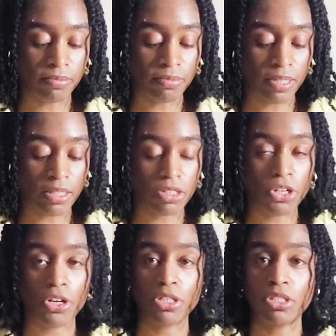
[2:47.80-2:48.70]
it's
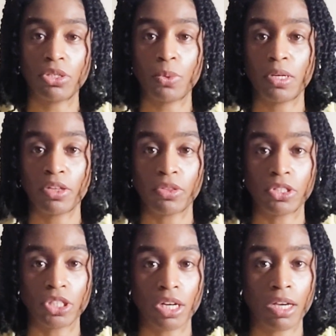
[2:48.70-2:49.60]
turned into another
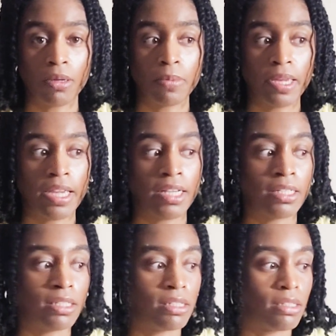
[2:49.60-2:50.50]
job
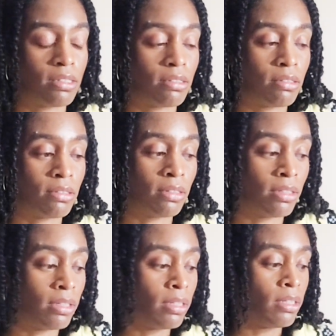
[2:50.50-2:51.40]
and
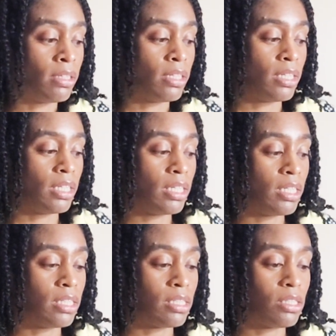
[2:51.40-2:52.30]

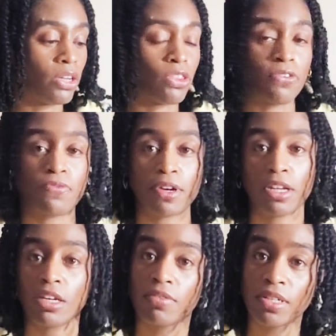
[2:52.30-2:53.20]
it took the fun
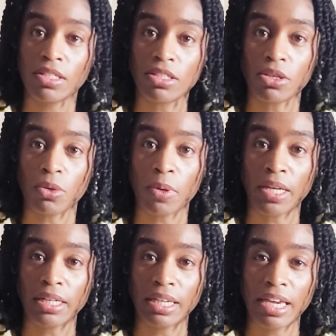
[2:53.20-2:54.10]
out of it, so
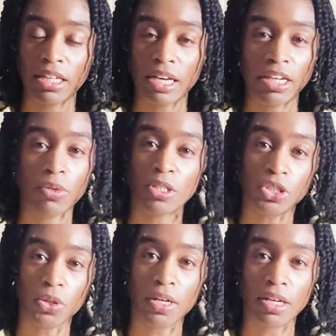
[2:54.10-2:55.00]
I don't
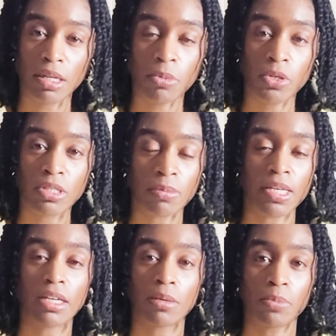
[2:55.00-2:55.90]
enjoy it anymore, so I'm
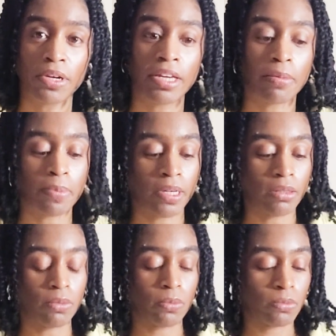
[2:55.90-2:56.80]
taking a break. But
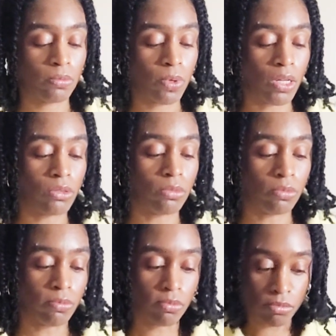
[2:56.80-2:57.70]
while
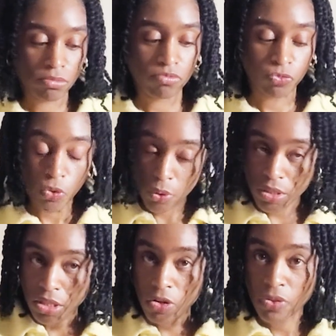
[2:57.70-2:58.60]

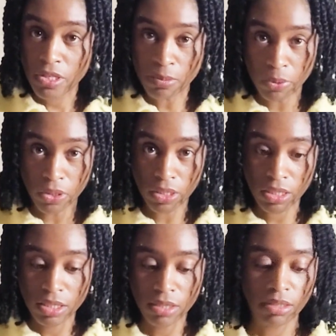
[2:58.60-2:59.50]
focusing on these
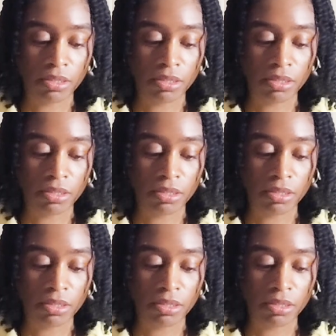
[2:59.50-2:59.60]
books,